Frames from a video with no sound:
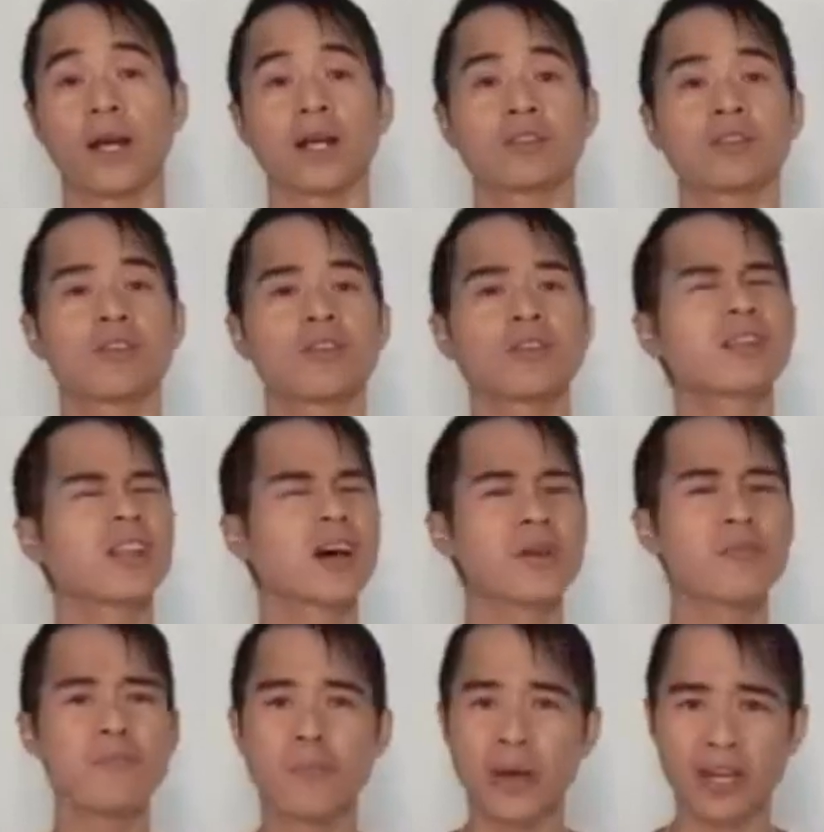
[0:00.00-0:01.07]
So there are a
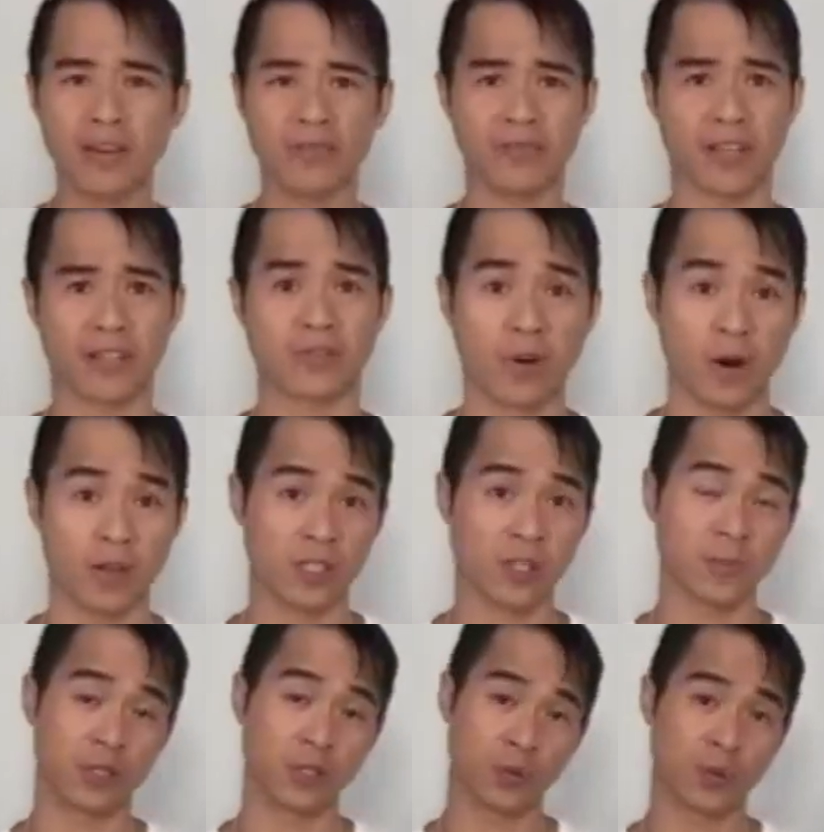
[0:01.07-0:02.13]
lot of benefits for us to
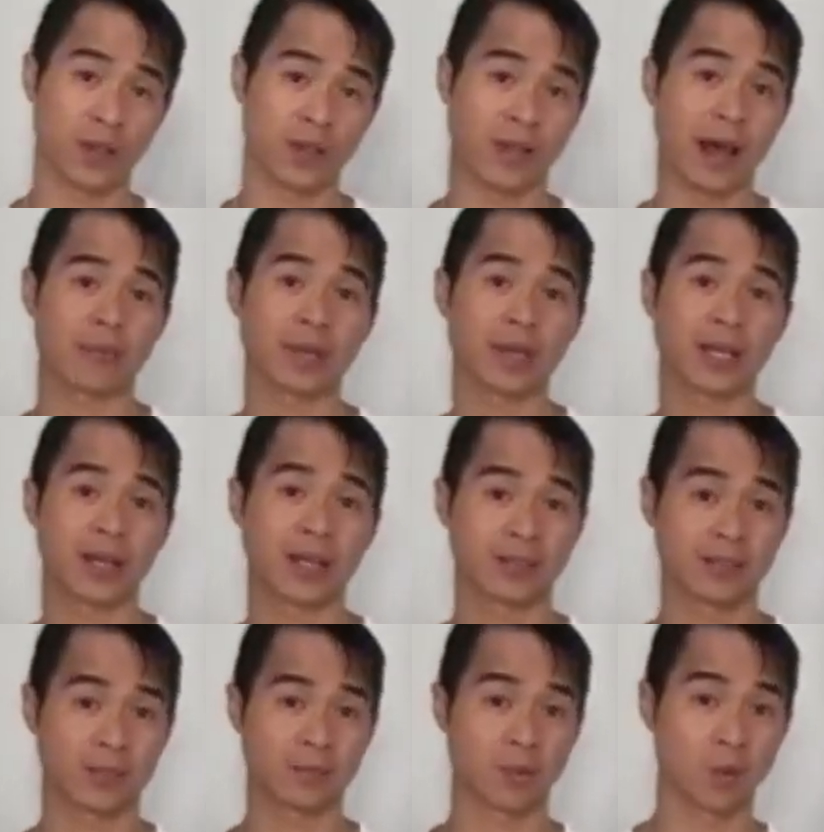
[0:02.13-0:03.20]
be doing that because
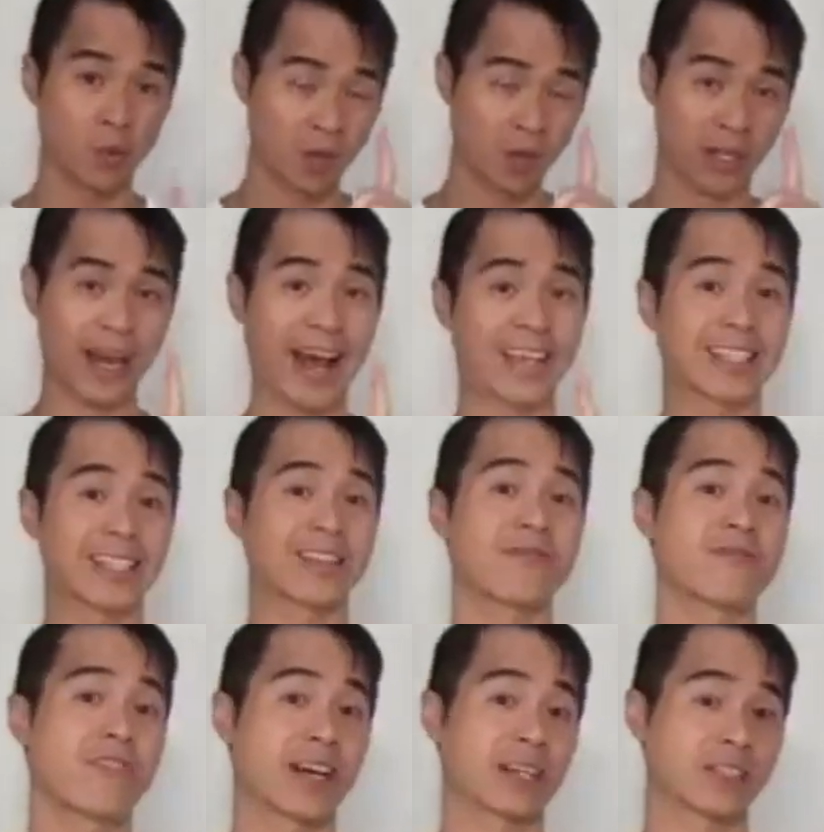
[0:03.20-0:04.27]
number one, as an
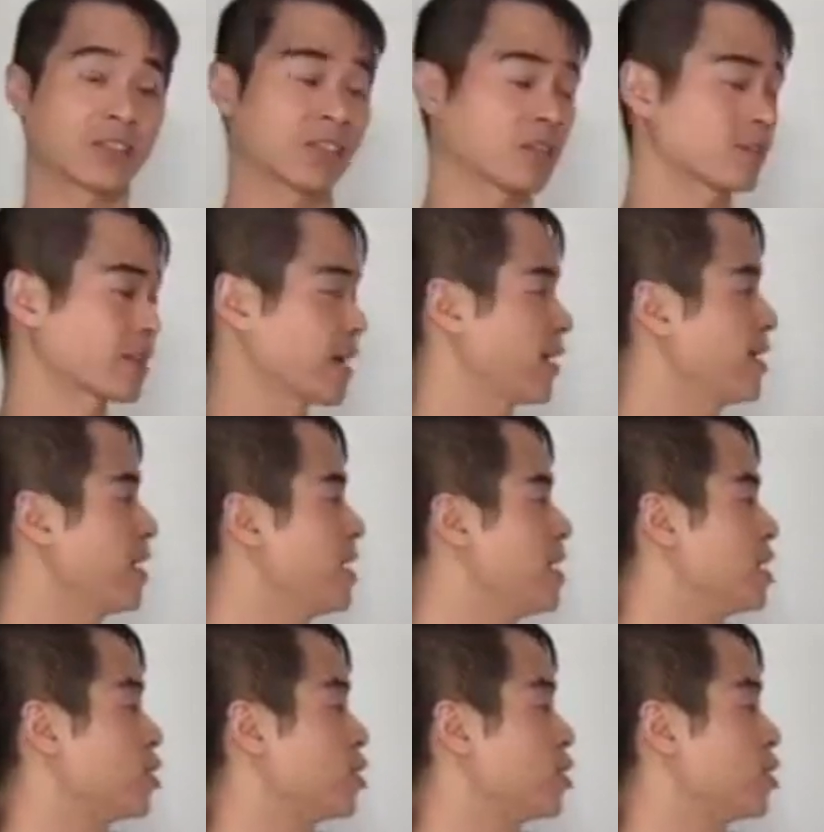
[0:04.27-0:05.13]
investor, okay,